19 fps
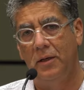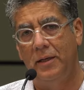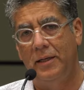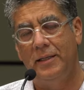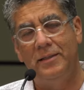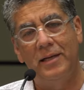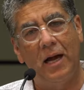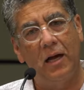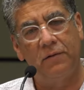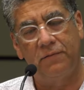
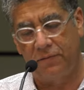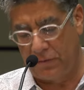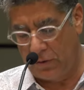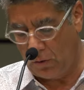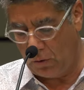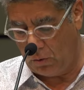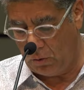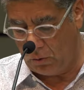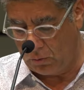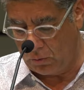He died for
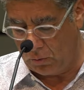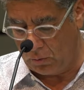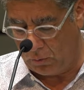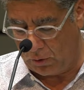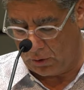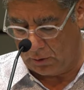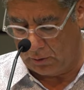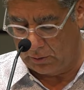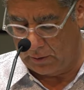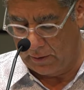the whole
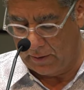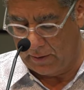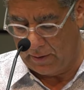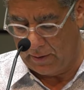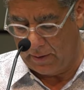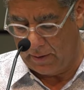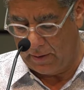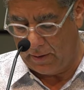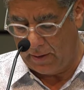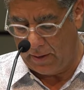world.
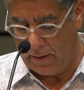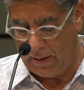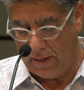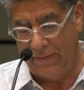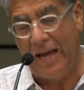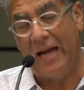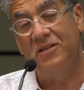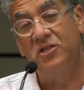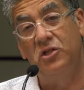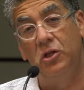
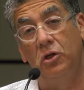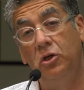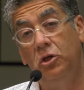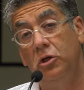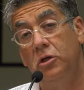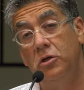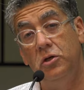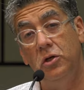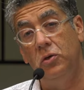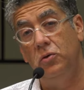And that's the
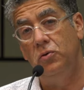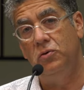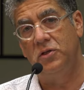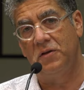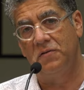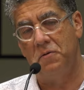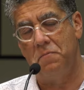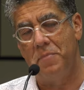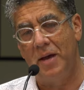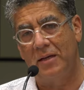good news
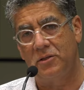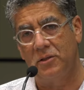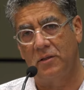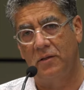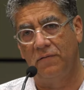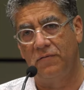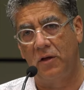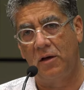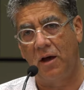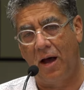of the, mess,
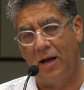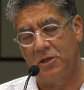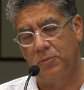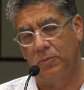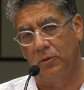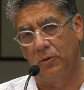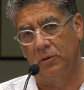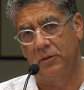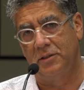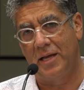of the
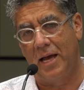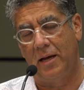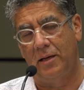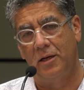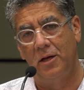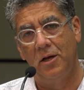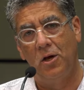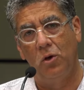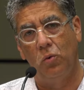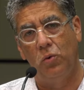gospel is that
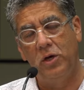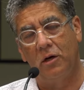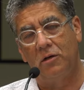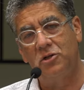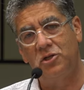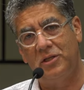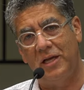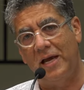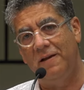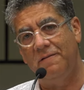we are
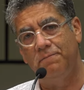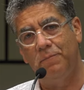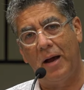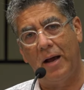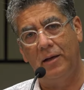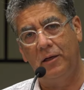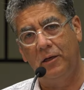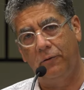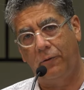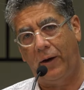saved
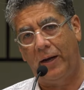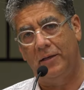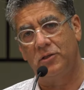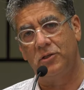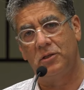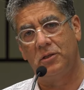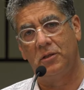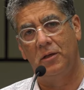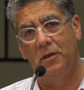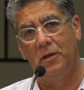by
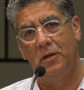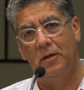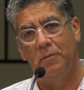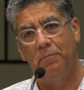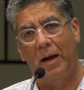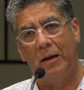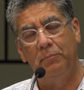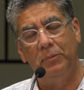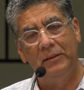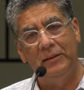grace,
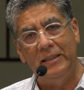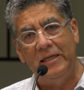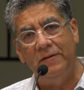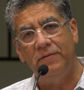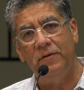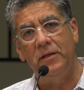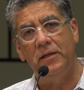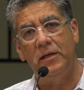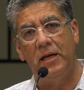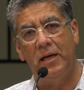by
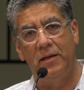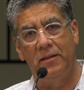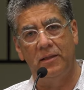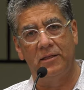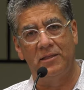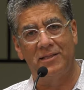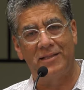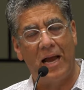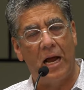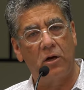believing in
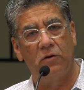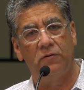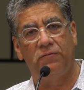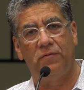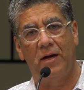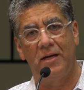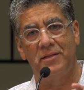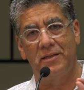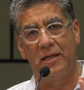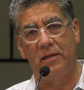the
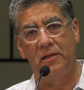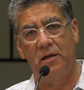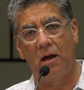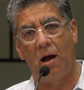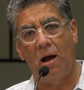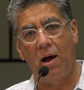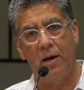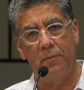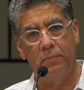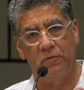sacrifice that
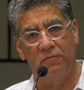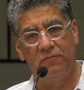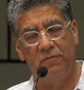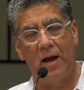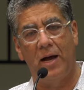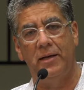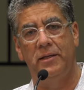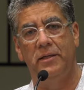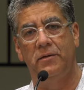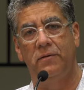God
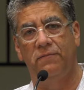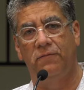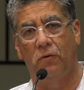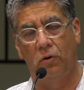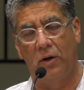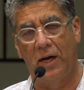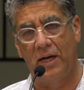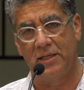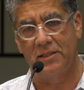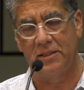provided
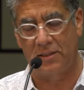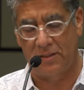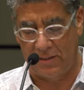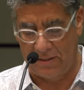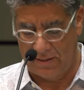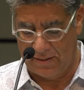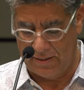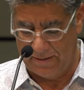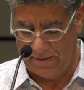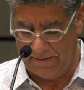for us.
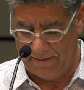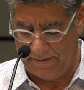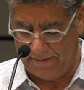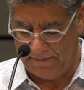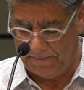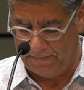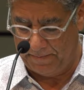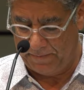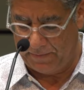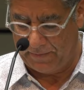
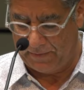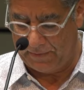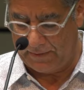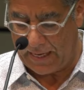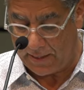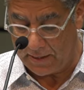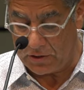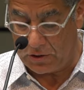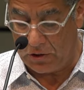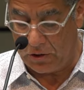
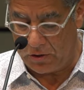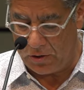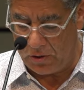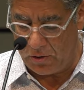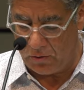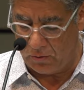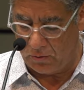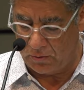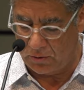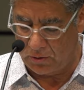That is good
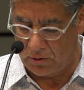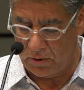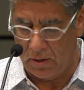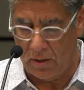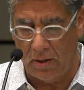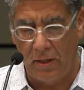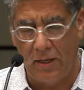news.